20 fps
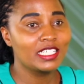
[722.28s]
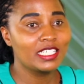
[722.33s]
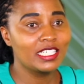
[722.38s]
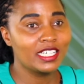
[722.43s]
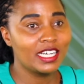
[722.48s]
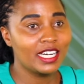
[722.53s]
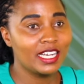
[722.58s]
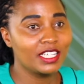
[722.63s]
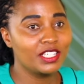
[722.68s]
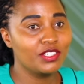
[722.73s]

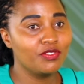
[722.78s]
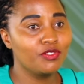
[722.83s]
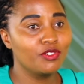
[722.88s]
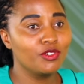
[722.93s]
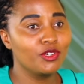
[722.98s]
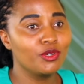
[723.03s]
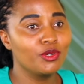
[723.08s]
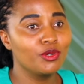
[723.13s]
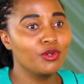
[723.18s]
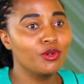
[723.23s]
great
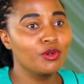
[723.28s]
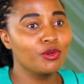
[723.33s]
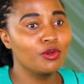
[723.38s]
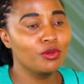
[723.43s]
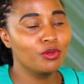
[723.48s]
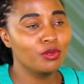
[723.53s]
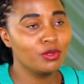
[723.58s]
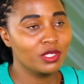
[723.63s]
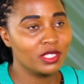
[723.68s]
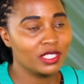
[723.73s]
for
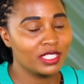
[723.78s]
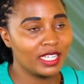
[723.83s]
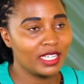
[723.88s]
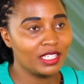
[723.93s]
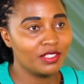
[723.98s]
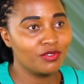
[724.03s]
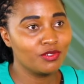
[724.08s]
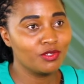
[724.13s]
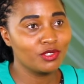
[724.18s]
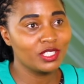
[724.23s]
your
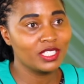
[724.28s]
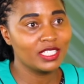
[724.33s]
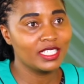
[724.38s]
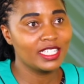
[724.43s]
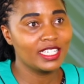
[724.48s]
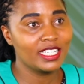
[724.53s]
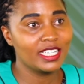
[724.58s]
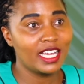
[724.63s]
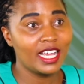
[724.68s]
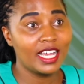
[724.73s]
start for the
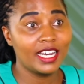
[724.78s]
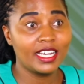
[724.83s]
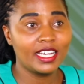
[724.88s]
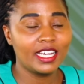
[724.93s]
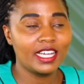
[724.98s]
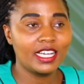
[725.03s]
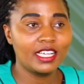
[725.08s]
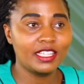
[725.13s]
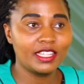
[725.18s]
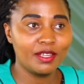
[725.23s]
day
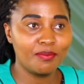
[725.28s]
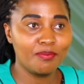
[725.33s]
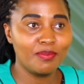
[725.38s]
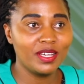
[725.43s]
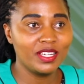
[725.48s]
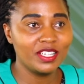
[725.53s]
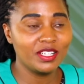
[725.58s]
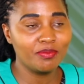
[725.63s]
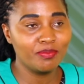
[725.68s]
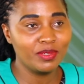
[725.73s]
and the
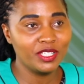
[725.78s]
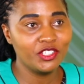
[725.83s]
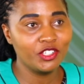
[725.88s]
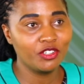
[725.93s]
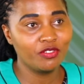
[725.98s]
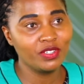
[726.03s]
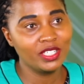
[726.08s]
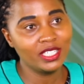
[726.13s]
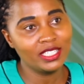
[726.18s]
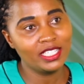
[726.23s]
berry bit
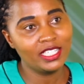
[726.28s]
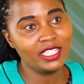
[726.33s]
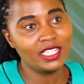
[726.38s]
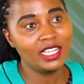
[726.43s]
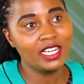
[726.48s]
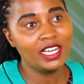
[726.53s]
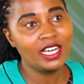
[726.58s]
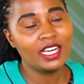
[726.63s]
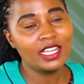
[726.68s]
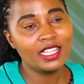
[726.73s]
of it,
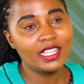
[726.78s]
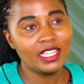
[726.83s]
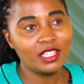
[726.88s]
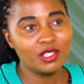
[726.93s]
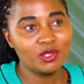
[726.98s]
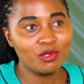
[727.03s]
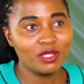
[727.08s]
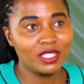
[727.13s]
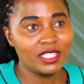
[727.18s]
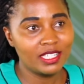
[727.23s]
the
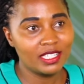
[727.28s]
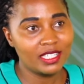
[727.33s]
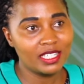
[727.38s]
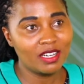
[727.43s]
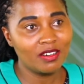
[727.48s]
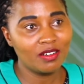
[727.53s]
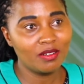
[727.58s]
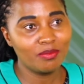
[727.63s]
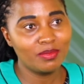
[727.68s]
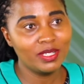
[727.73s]
sweet and
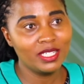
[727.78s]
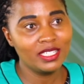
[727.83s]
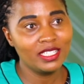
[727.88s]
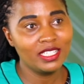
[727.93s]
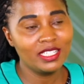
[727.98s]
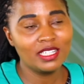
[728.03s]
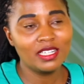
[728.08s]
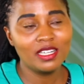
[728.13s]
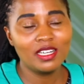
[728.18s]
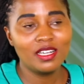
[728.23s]
sour
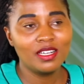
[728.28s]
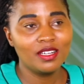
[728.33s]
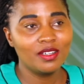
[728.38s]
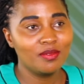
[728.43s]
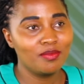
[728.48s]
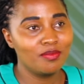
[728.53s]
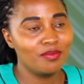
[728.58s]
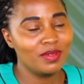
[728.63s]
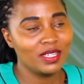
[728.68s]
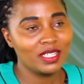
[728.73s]
bit
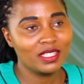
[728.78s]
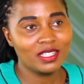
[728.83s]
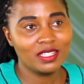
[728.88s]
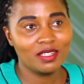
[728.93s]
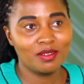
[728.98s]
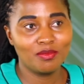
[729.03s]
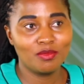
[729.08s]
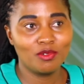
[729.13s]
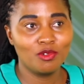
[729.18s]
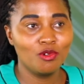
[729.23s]
makes
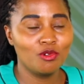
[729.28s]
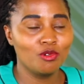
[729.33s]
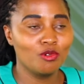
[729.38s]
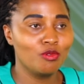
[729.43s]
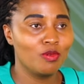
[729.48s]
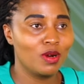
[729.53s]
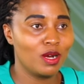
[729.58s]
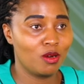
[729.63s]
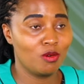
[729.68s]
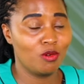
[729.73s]
them go
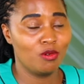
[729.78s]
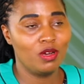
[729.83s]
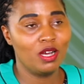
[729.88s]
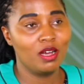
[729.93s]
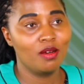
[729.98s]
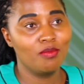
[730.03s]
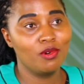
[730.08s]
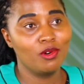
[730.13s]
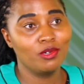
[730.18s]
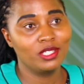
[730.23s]
wow
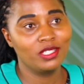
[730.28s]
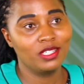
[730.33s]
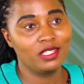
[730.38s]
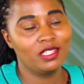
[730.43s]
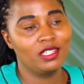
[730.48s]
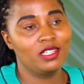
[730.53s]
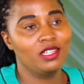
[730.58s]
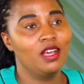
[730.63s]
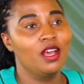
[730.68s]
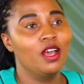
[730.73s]
about
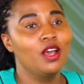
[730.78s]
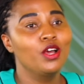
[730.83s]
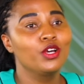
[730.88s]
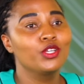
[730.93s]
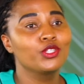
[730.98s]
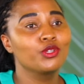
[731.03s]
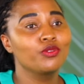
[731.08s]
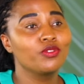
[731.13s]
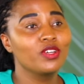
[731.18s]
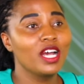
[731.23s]
it.
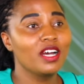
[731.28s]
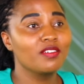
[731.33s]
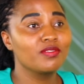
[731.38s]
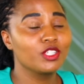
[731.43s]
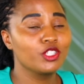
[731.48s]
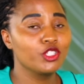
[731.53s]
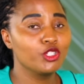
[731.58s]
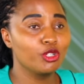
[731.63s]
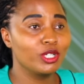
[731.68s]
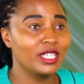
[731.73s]
So we have
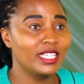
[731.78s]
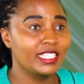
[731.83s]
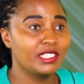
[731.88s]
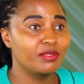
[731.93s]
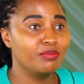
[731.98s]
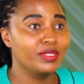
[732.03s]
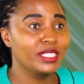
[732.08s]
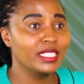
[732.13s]
the chocolate